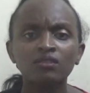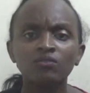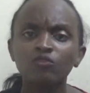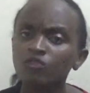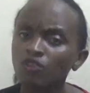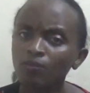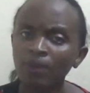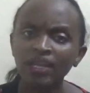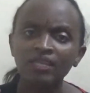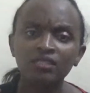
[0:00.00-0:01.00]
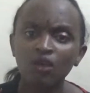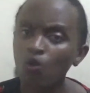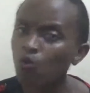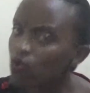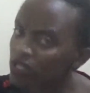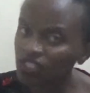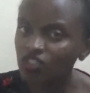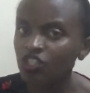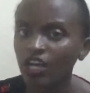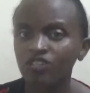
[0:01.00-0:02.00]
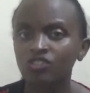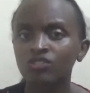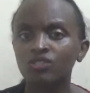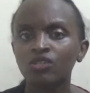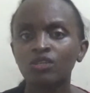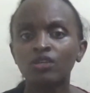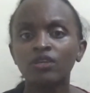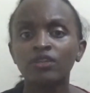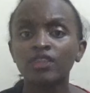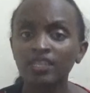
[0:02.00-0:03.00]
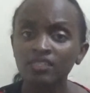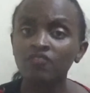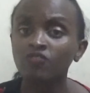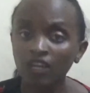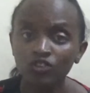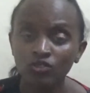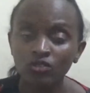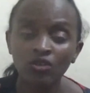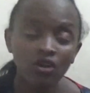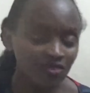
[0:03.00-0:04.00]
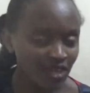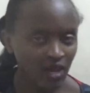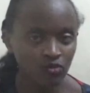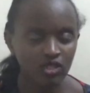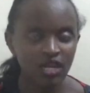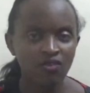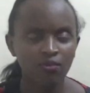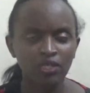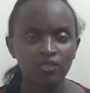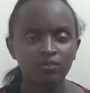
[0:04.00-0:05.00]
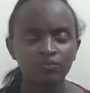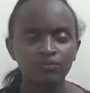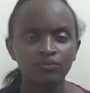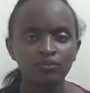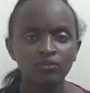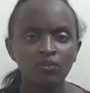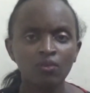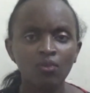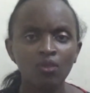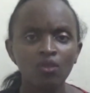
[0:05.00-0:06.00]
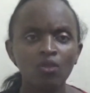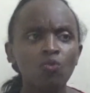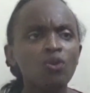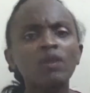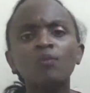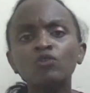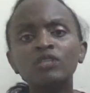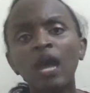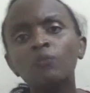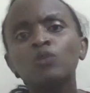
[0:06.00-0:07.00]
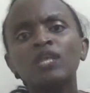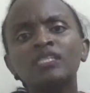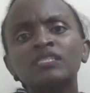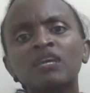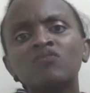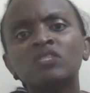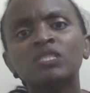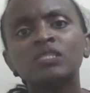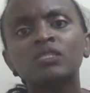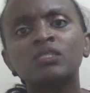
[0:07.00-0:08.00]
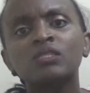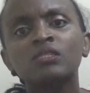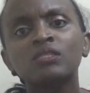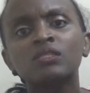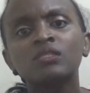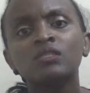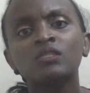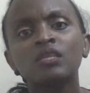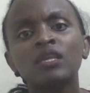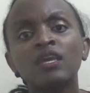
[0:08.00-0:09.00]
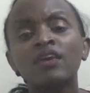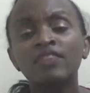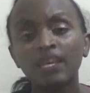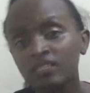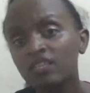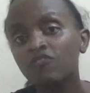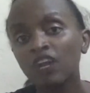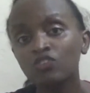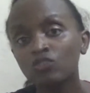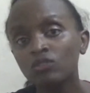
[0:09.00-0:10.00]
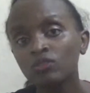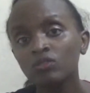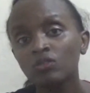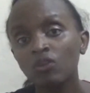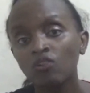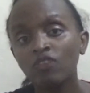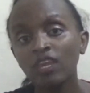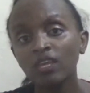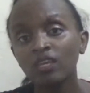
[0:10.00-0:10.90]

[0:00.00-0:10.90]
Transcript: funeral parlors, who is in charge? That is the function of the county government. What about ambulance services? That is the function of the